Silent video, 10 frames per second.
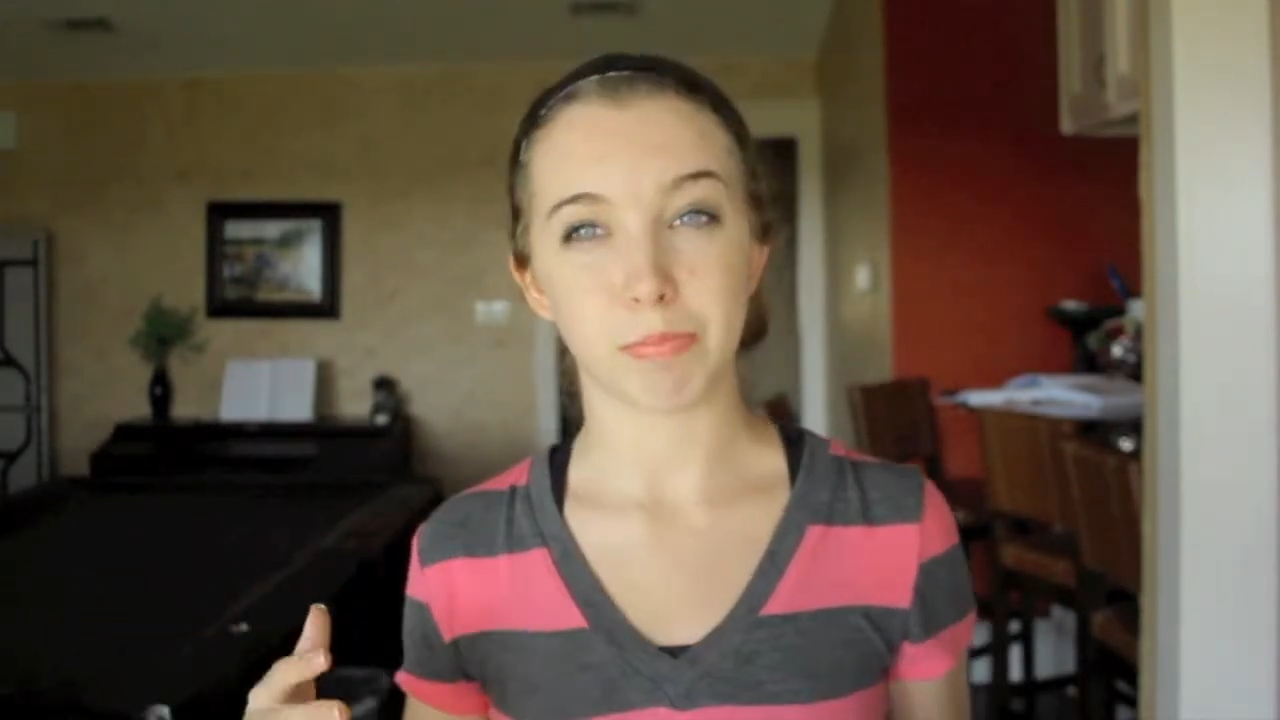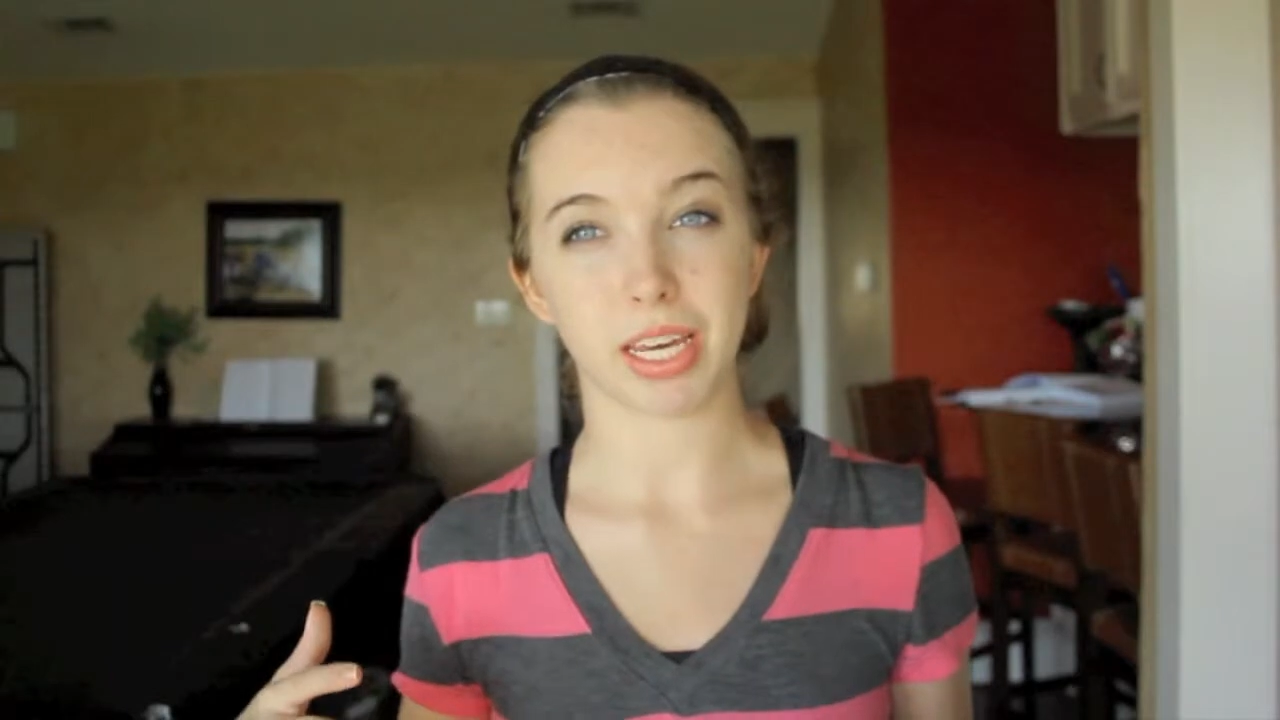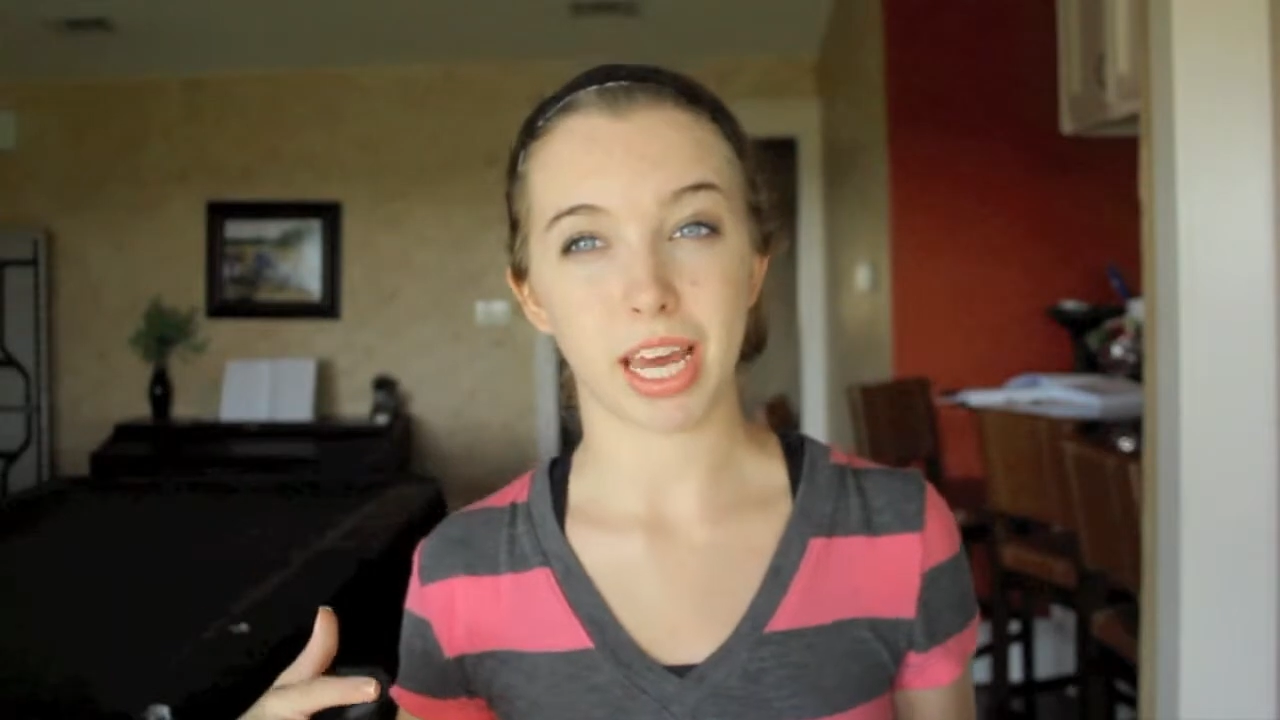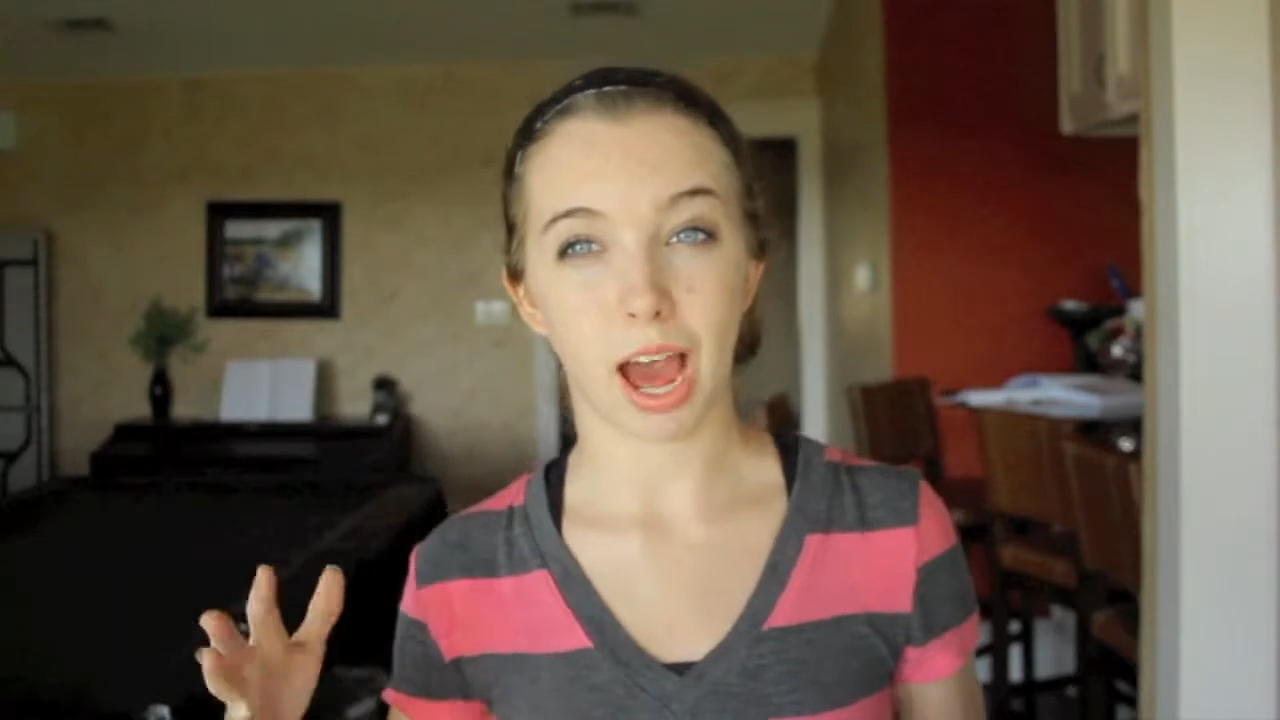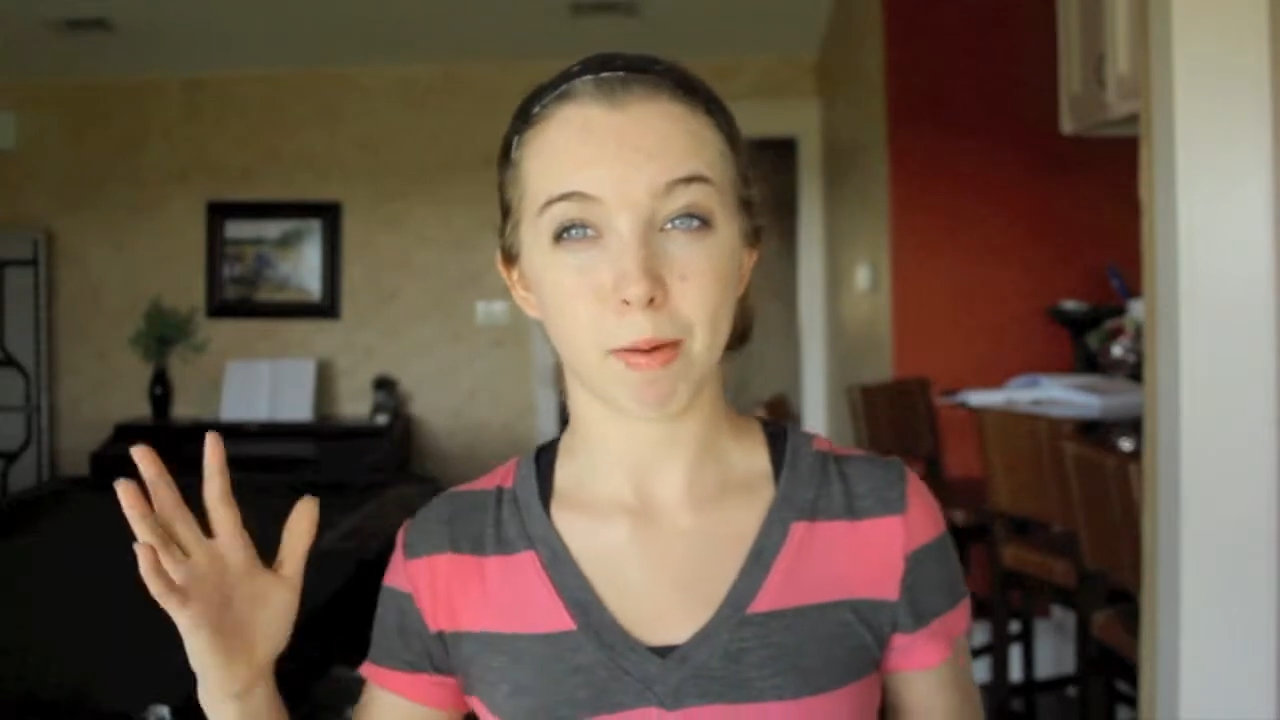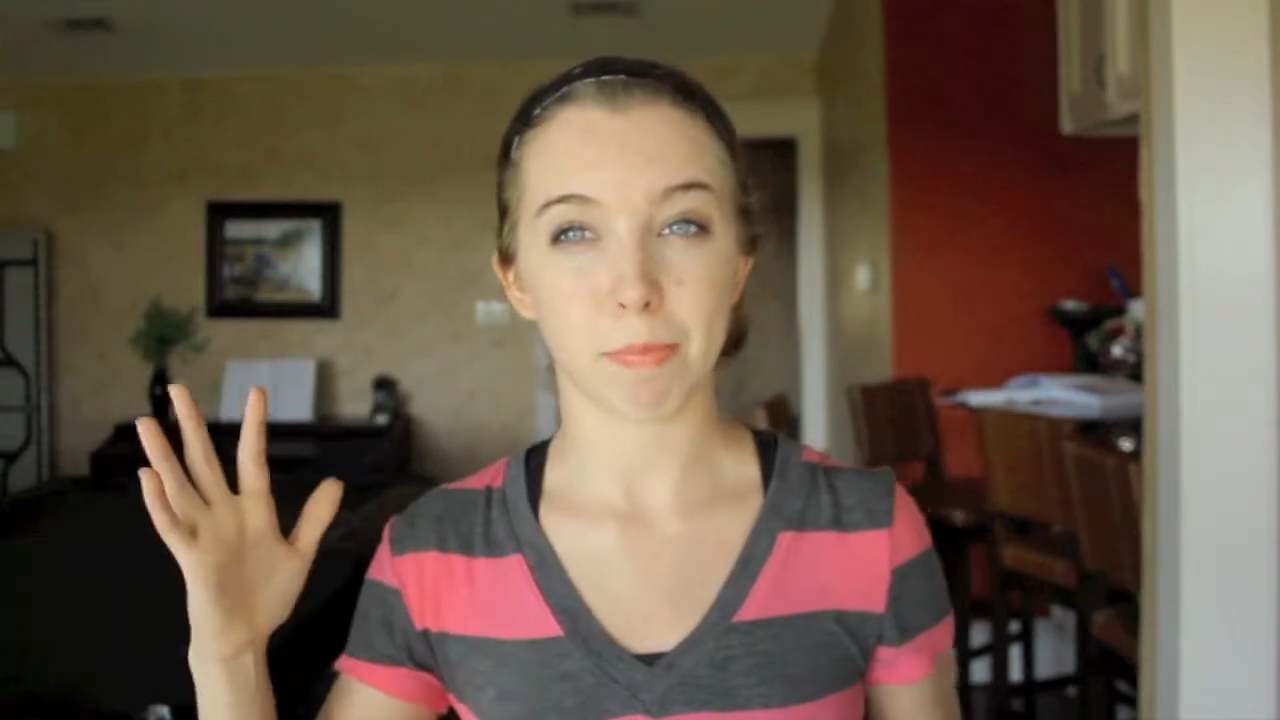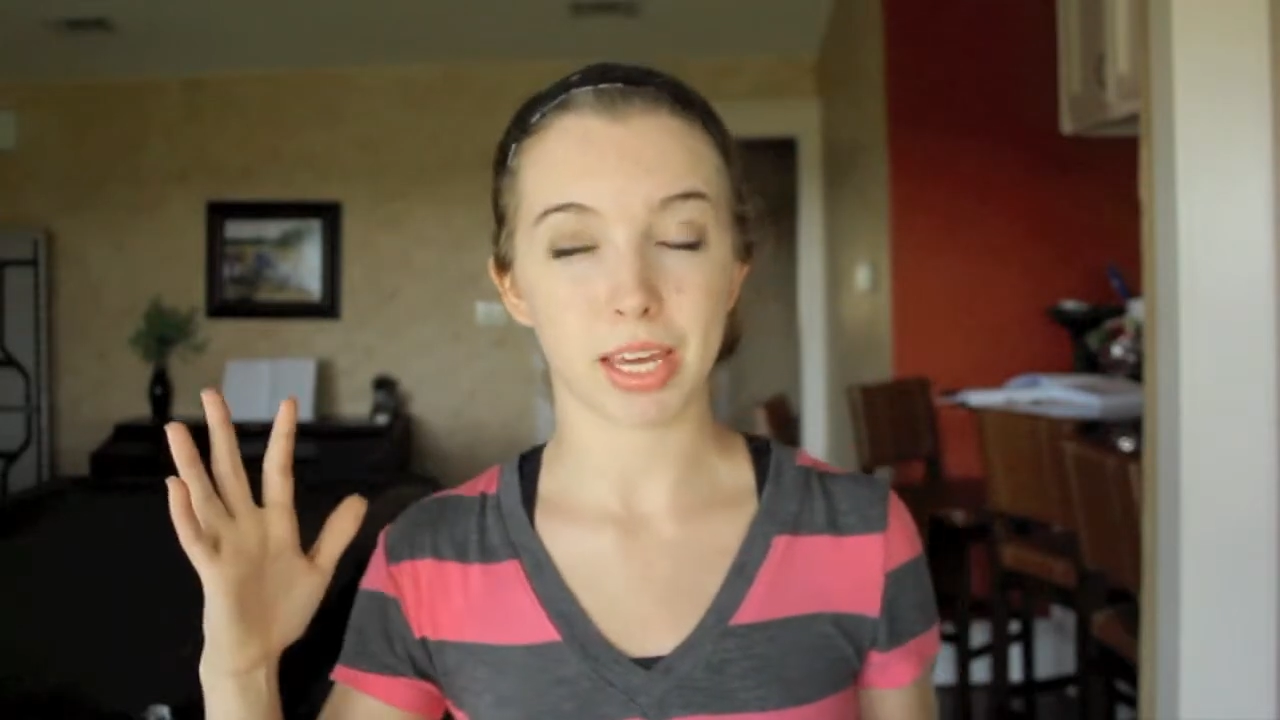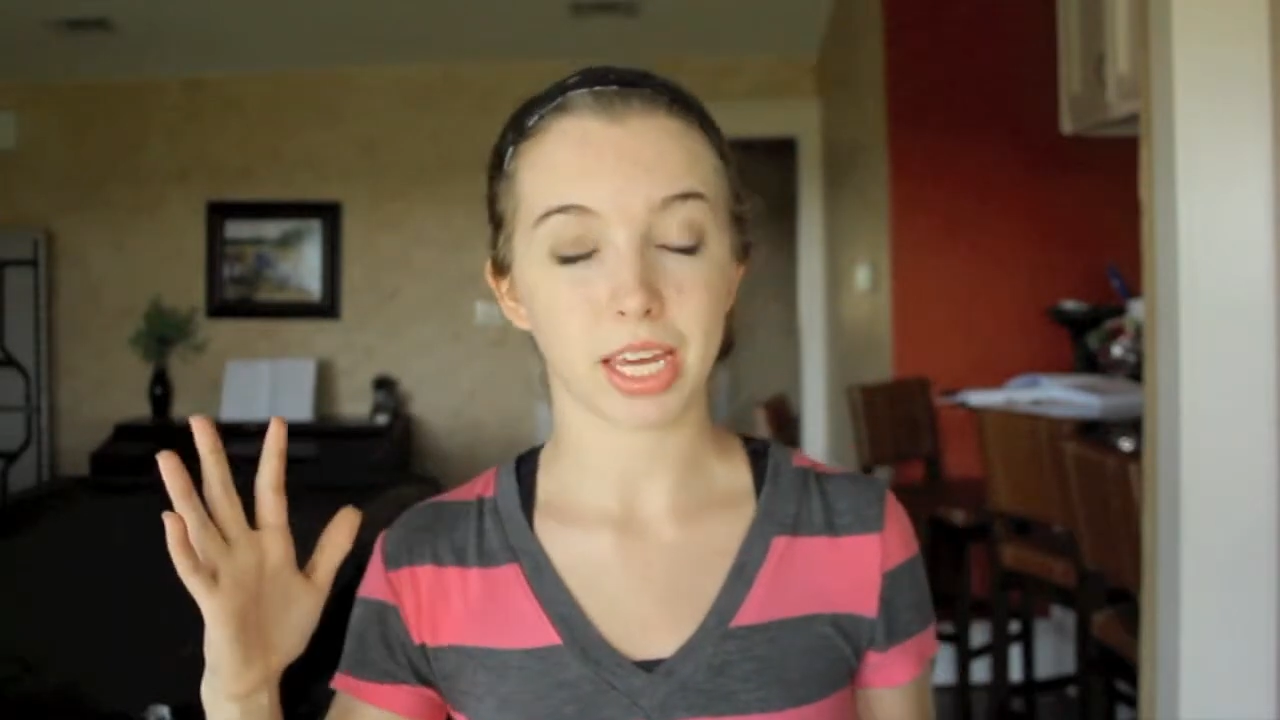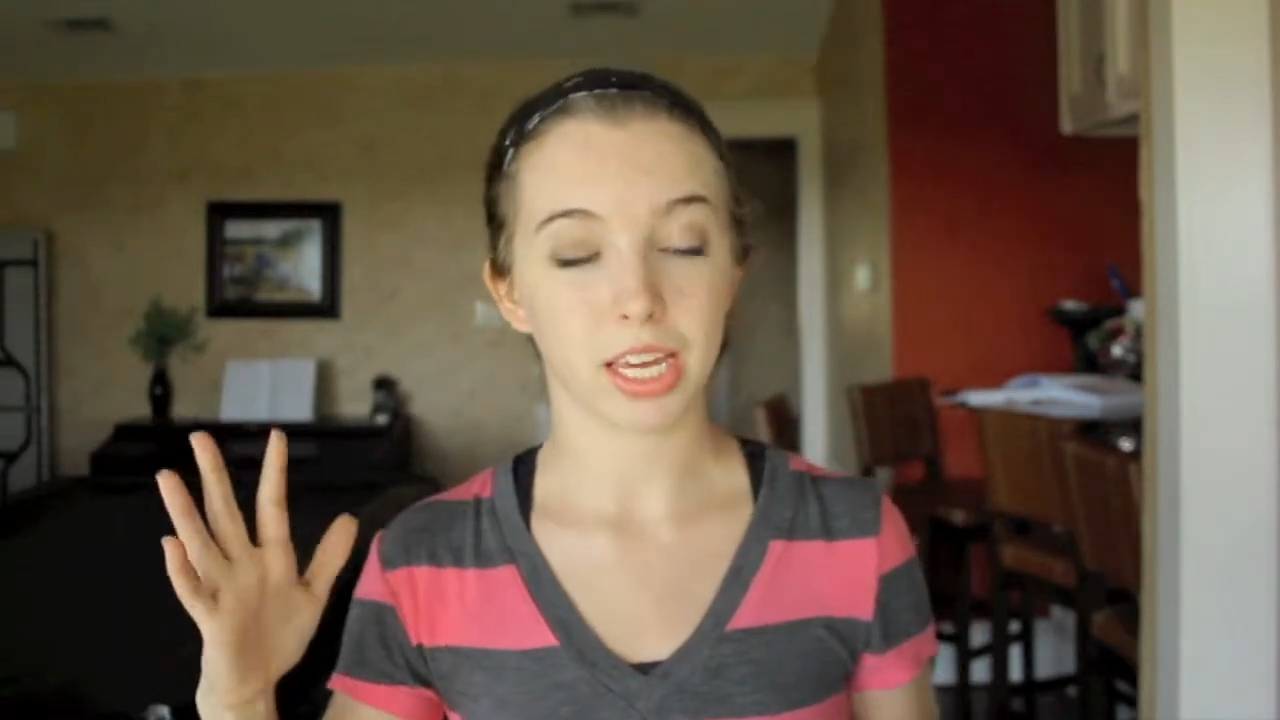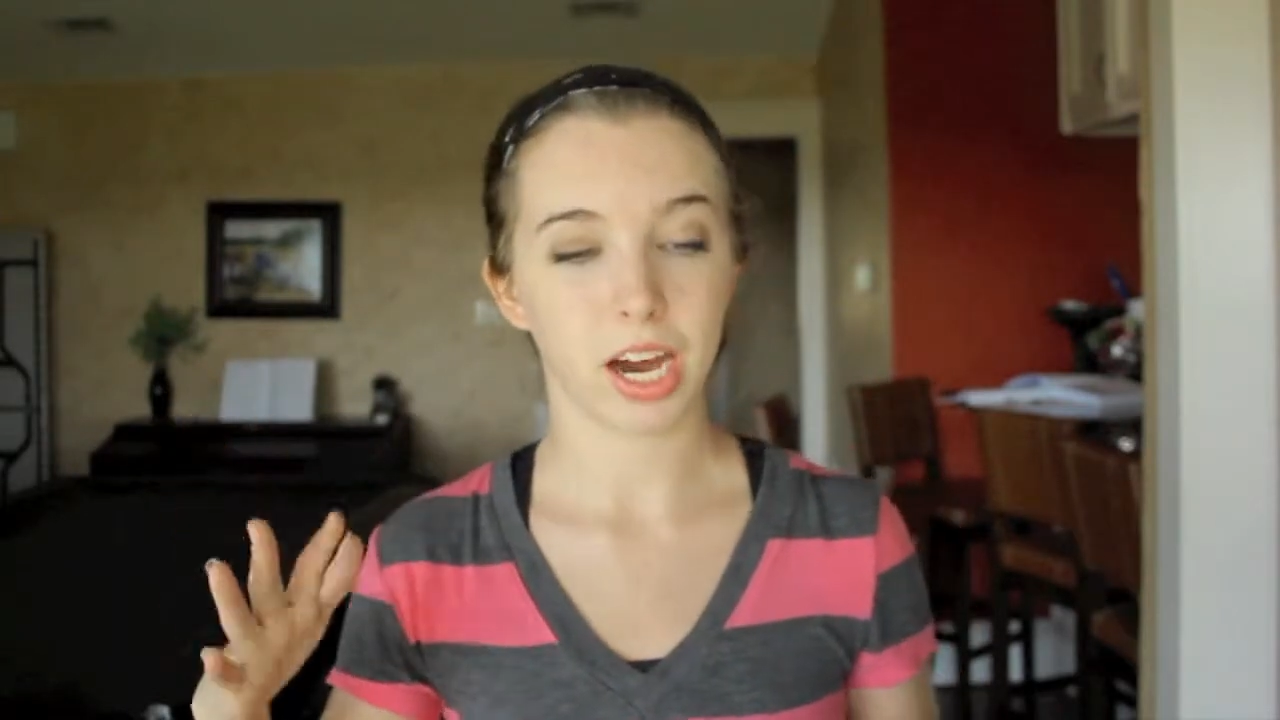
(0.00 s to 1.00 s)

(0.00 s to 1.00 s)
be happy,